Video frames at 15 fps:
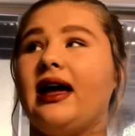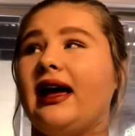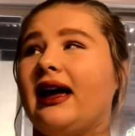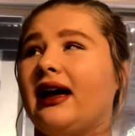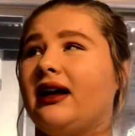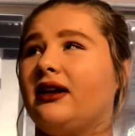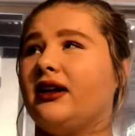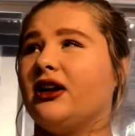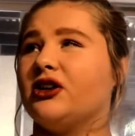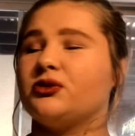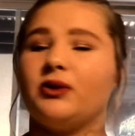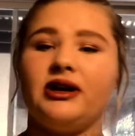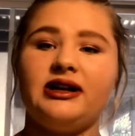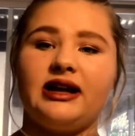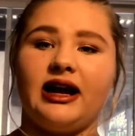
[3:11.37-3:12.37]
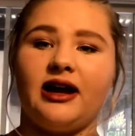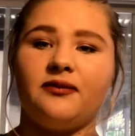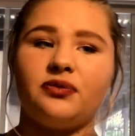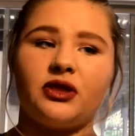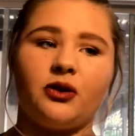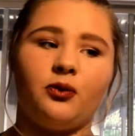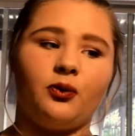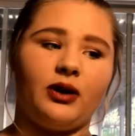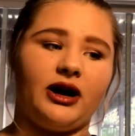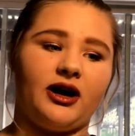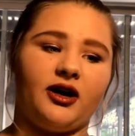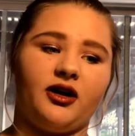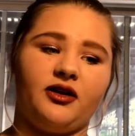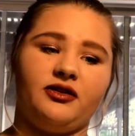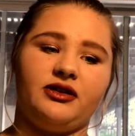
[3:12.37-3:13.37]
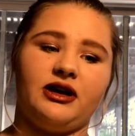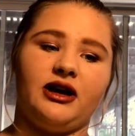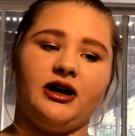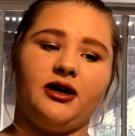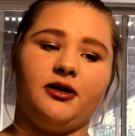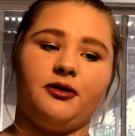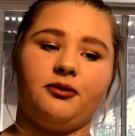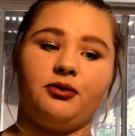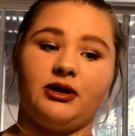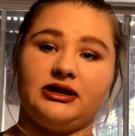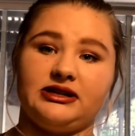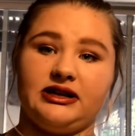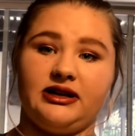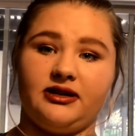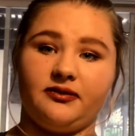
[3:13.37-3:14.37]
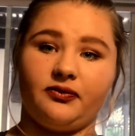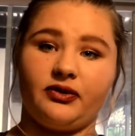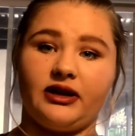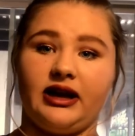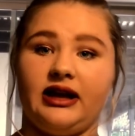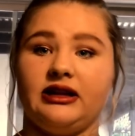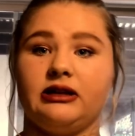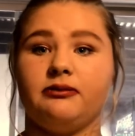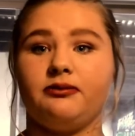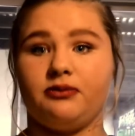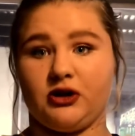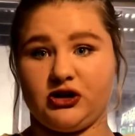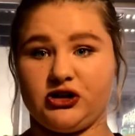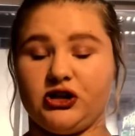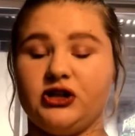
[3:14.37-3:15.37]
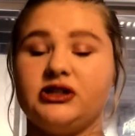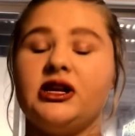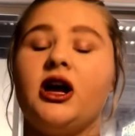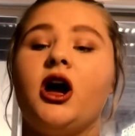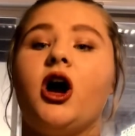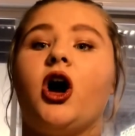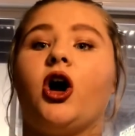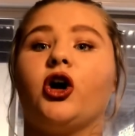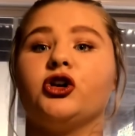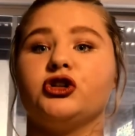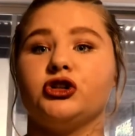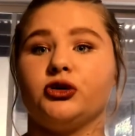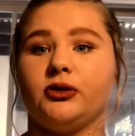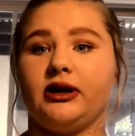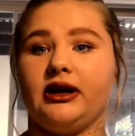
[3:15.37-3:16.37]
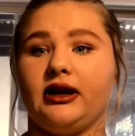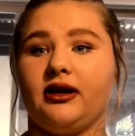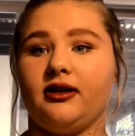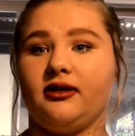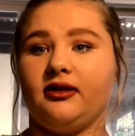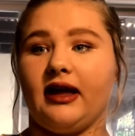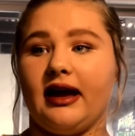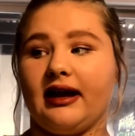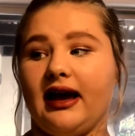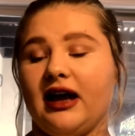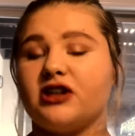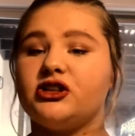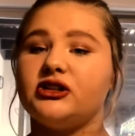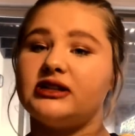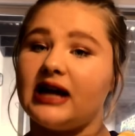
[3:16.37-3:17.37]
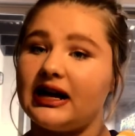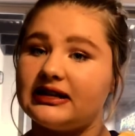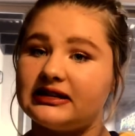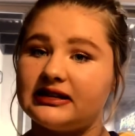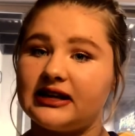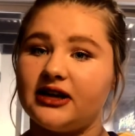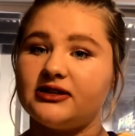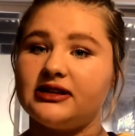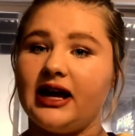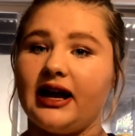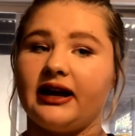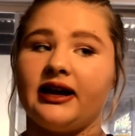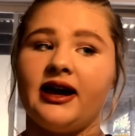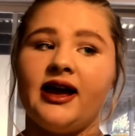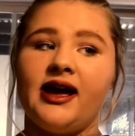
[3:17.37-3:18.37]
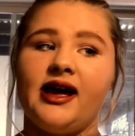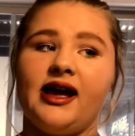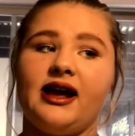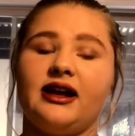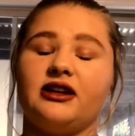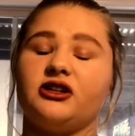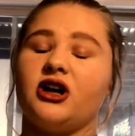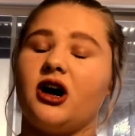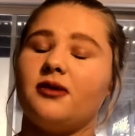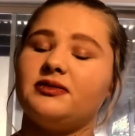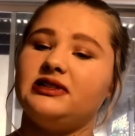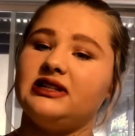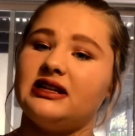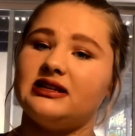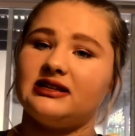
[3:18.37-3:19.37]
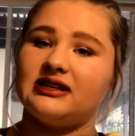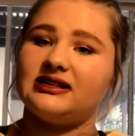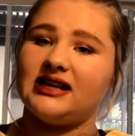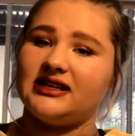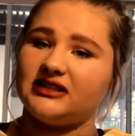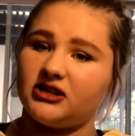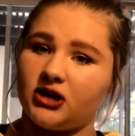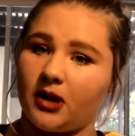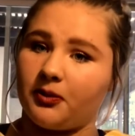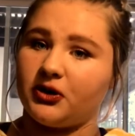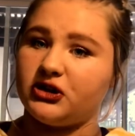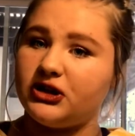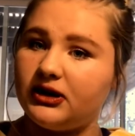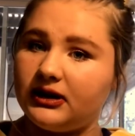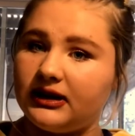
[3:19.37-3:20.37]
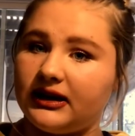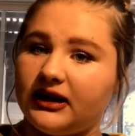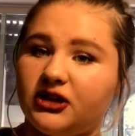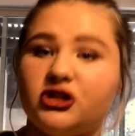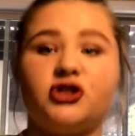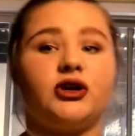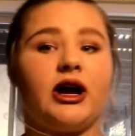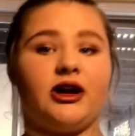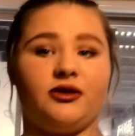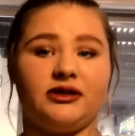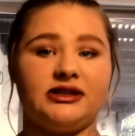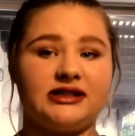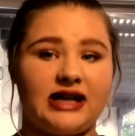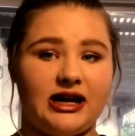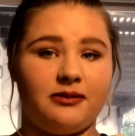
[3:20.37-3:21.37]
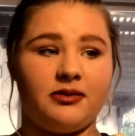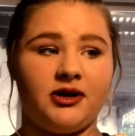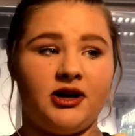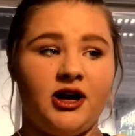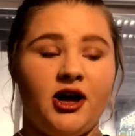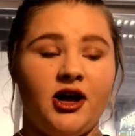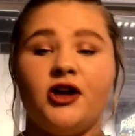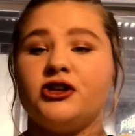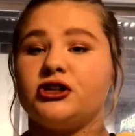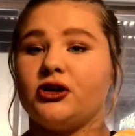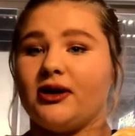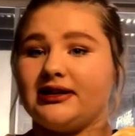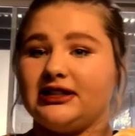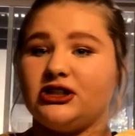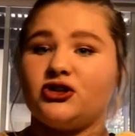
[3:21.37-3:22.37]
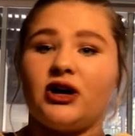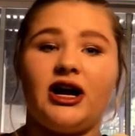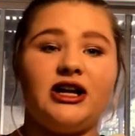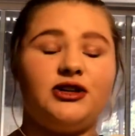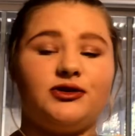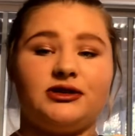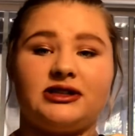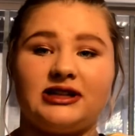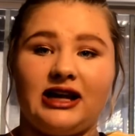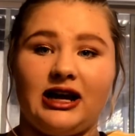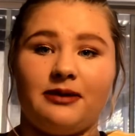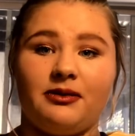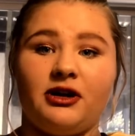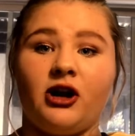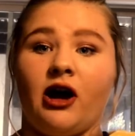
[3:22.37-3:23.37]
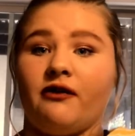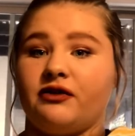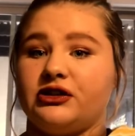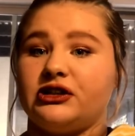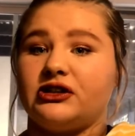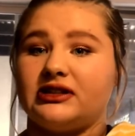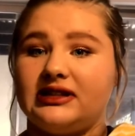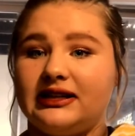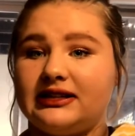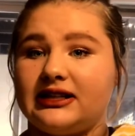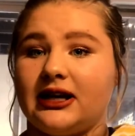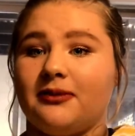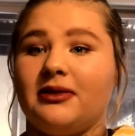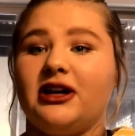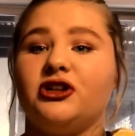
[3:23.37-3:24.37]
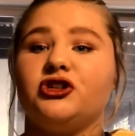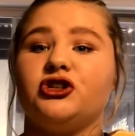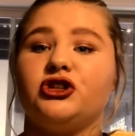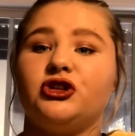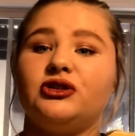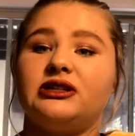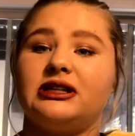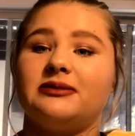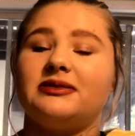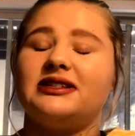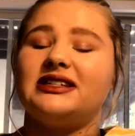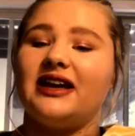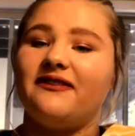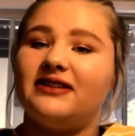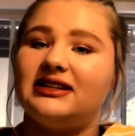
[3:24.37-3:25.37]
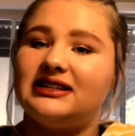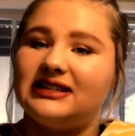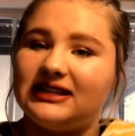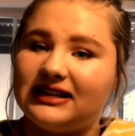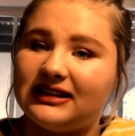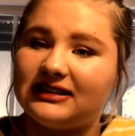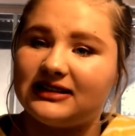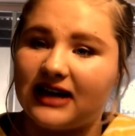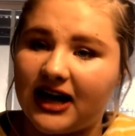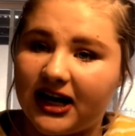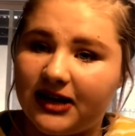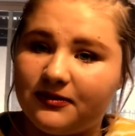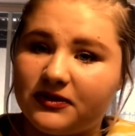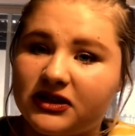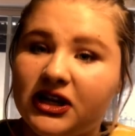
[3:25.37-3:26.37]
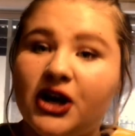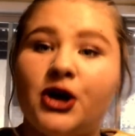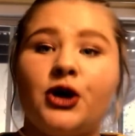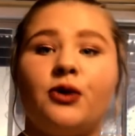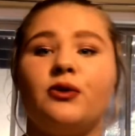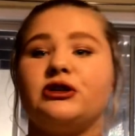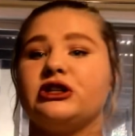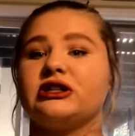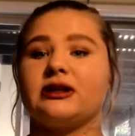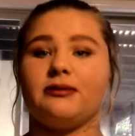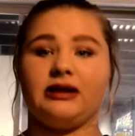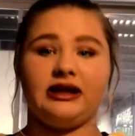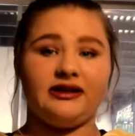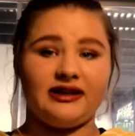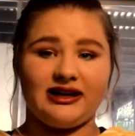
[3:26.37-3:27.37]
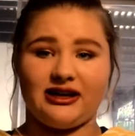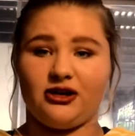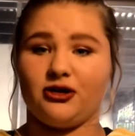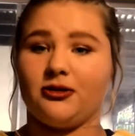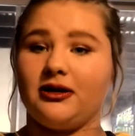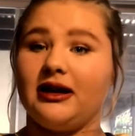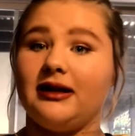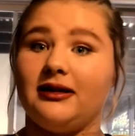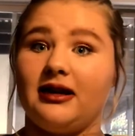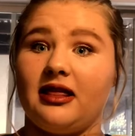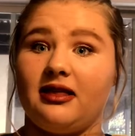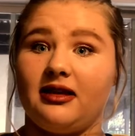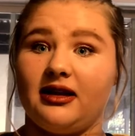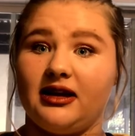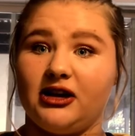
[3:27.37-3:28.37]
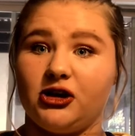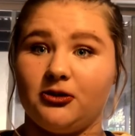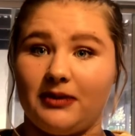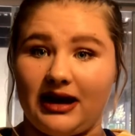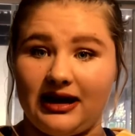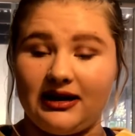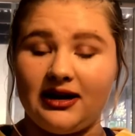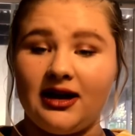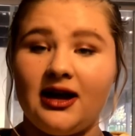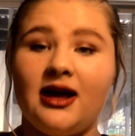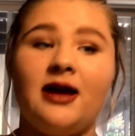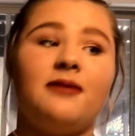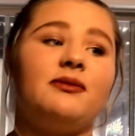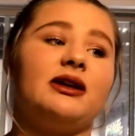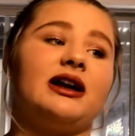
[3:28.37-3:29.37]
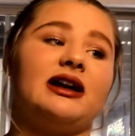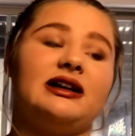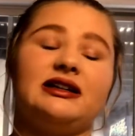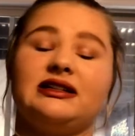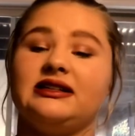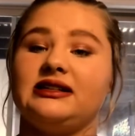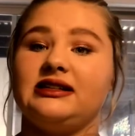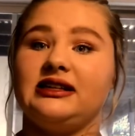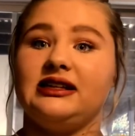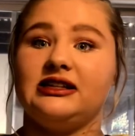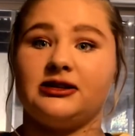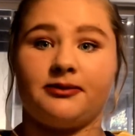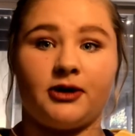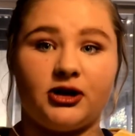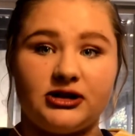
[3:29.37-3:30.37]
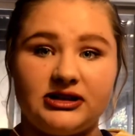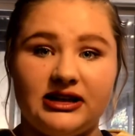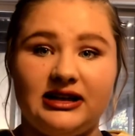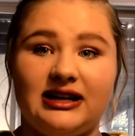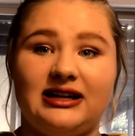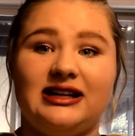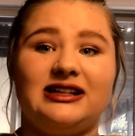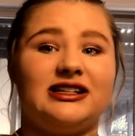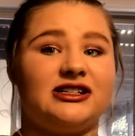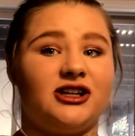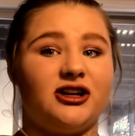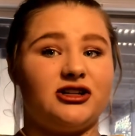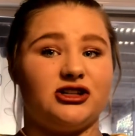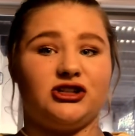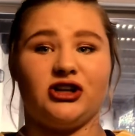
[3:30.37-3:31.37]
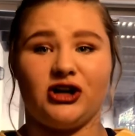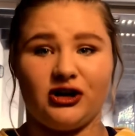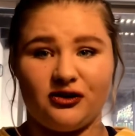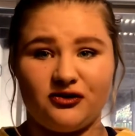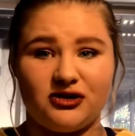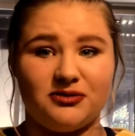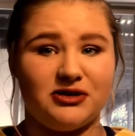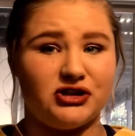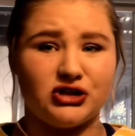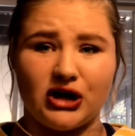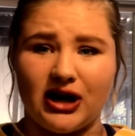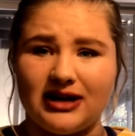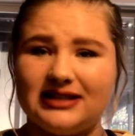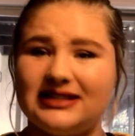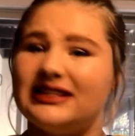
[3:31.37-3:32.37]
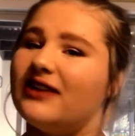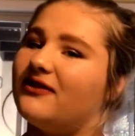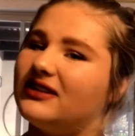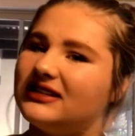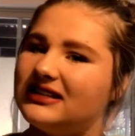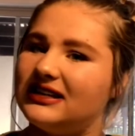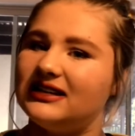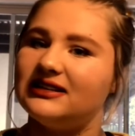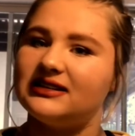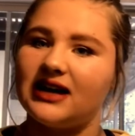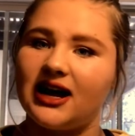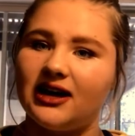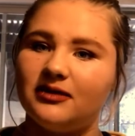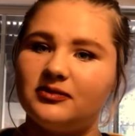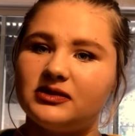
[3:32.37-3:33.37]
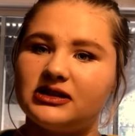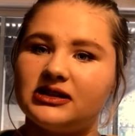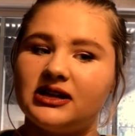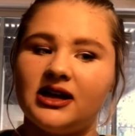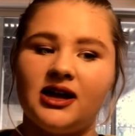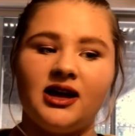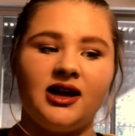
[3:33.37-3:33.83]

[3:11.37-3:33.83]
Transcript: And there's one day where the prison and the prisoners are doing like exercises outside, and Tom sees this as his opportunity to try to escape. So as he's trying to escape, an officer sees him and shoots him 17 times, which is completely inhumane because he's a person and he does not deserve to be shot 17 times.